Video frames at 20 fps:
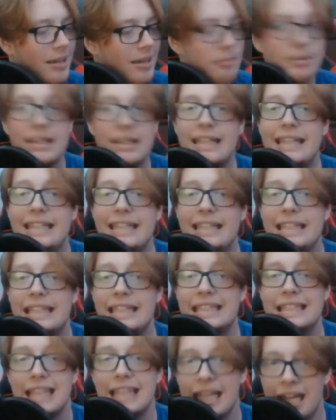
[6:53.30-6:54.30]

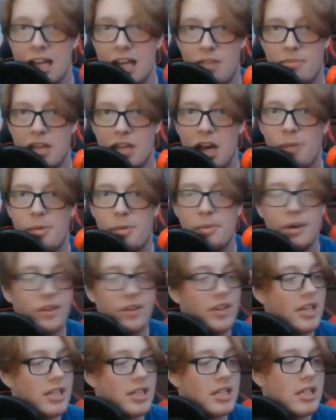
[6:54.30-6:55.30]
please hit me up about
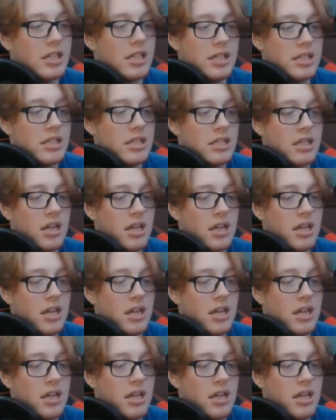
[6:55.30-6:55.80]
this because